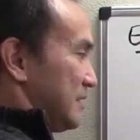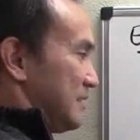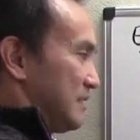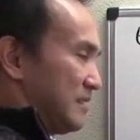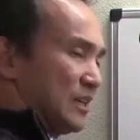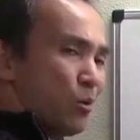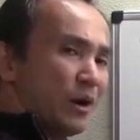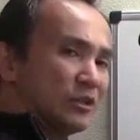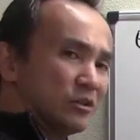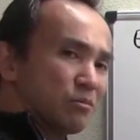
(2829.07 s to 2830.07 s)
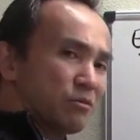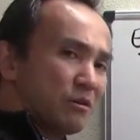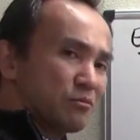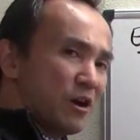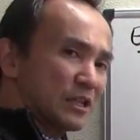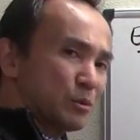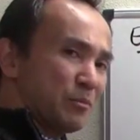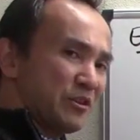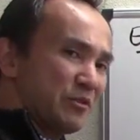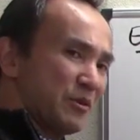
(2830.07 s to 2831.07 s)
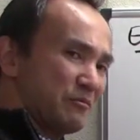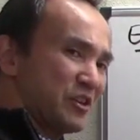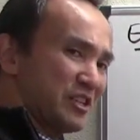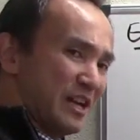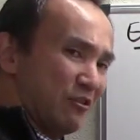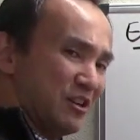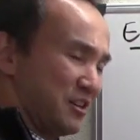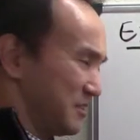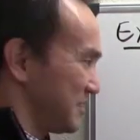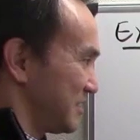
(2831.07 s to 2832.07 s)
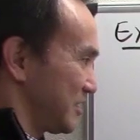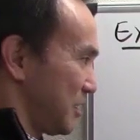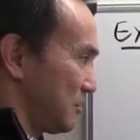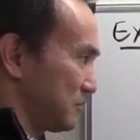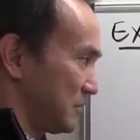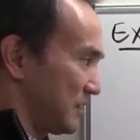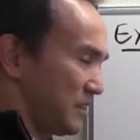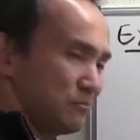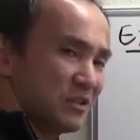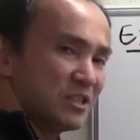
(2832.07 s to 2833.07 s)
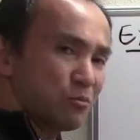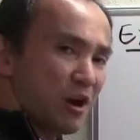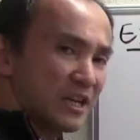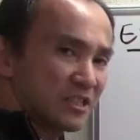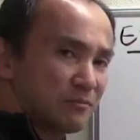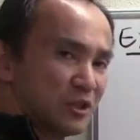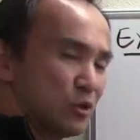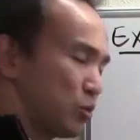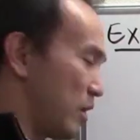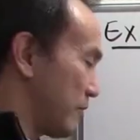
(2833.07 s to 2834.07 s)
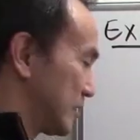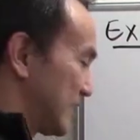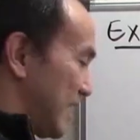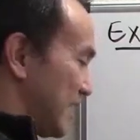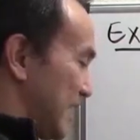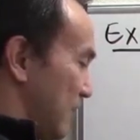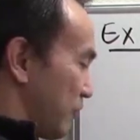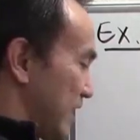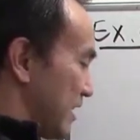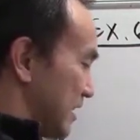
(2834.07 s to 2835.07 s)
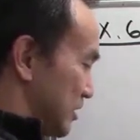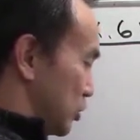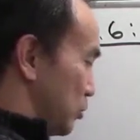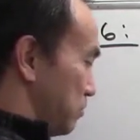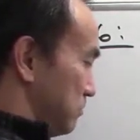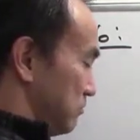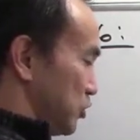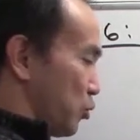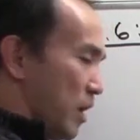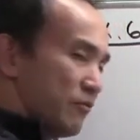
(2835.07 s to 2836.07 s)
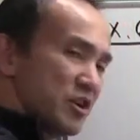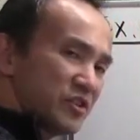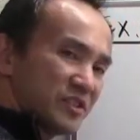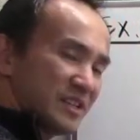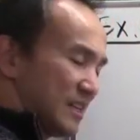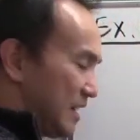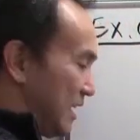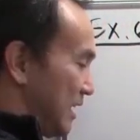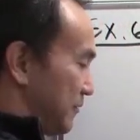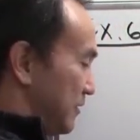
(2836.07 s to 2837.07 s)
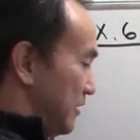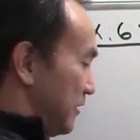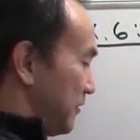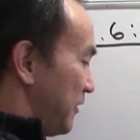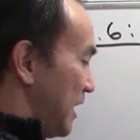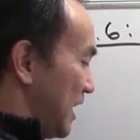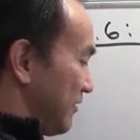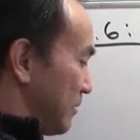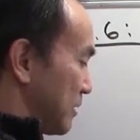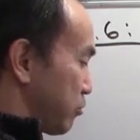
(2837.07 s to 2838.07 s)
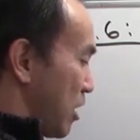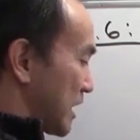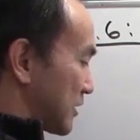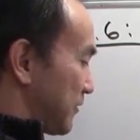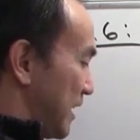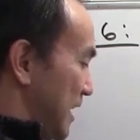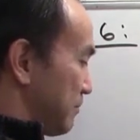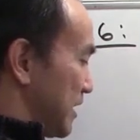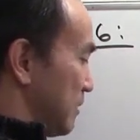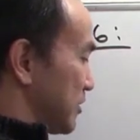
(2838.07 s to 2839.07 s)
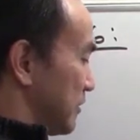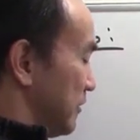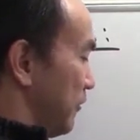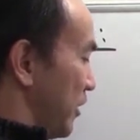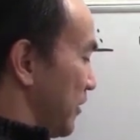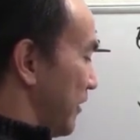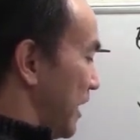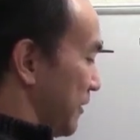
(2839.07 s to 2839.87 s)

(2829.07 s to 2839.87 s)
according to the product property we've just now learned. So this product of two square roots, I can now write that as a square root of 5 of the product 5 times 45.